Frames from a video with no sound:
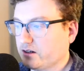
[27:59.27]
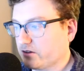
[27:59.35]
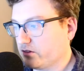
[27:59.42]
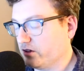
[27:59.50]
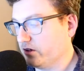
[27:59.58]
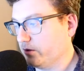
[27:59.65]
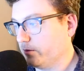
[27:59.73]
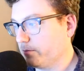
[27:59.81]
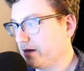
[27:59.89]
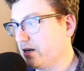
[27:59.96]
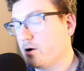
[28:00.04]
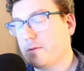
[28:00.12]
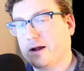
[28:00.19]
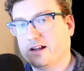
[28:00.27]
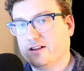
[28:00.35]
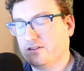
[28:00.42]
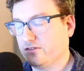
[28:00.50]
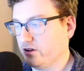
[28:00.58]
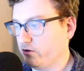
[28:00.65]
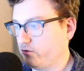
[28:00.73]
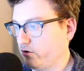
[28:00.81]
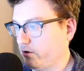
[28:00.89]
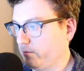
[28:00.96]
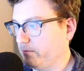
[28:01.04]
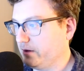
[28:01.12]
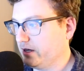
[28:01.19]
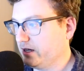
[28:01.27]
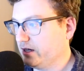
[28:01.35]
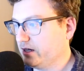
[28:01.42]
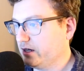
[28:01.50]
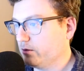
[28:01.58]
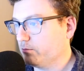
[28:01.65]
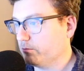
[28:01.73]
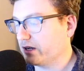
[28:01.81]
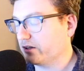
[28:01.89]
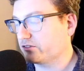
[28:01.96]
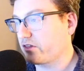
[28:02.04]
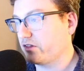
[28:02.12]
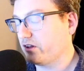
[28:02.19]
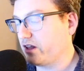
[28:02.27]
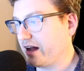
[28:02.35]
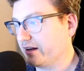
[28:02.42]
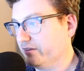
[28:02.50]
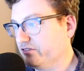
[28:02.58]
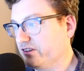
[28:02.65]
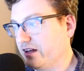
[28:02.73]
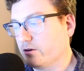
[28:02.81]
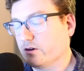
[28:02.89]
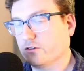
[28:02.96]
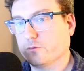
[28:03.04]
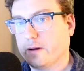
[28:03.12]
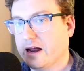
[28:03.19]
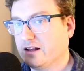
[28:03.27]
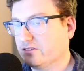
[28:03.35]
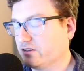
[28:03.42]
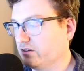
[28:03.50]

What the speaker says: the Peter Pan syndrome, because of the lack of sacred space and the